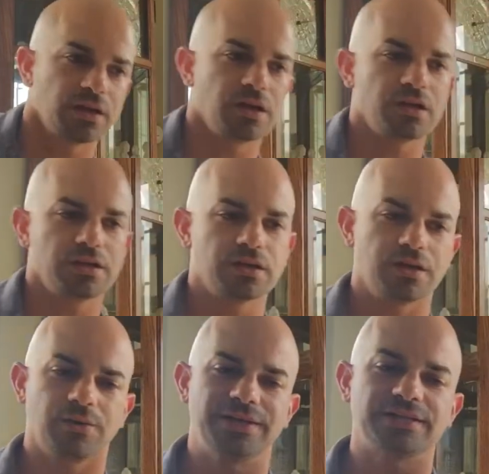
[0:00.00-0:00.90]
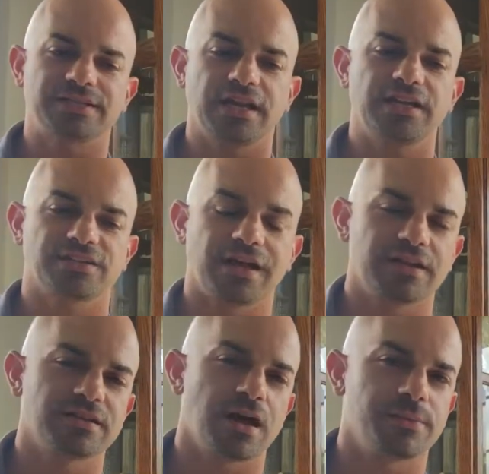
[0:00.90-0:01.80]
you know, in this case, a
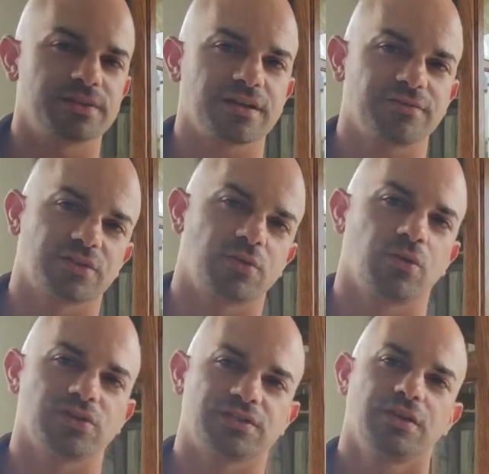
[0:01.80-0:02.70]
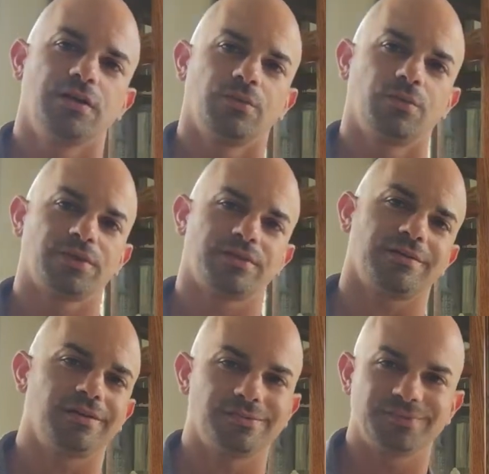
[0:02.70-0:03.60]
lot of dominant 7th chords, with
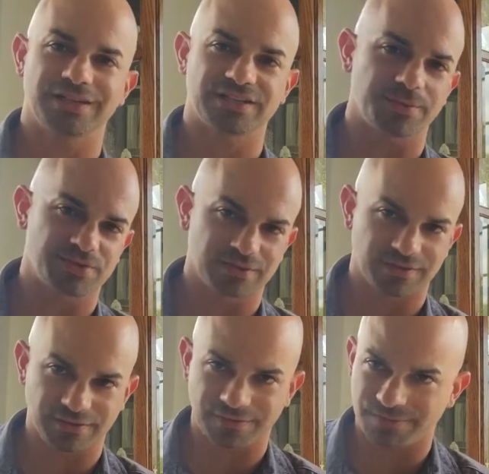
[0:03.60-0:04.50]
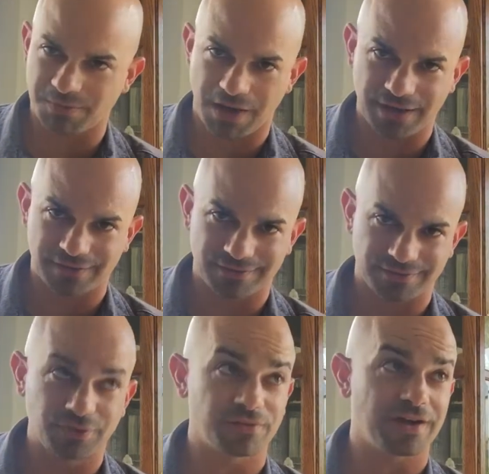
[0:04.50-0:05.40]
the exception of the minor, the
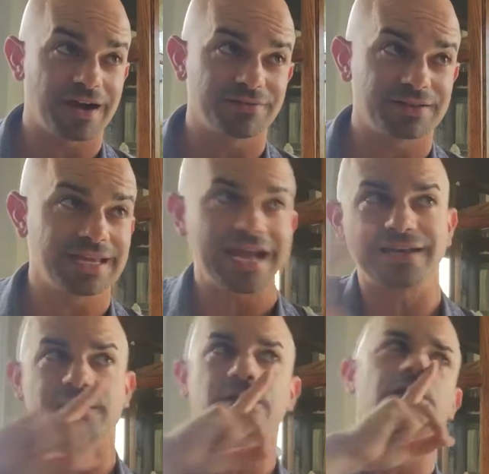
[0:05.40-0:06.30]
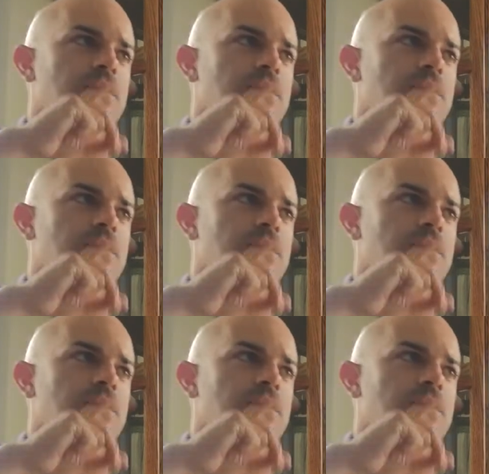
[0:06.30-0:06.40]
2/5 at the end.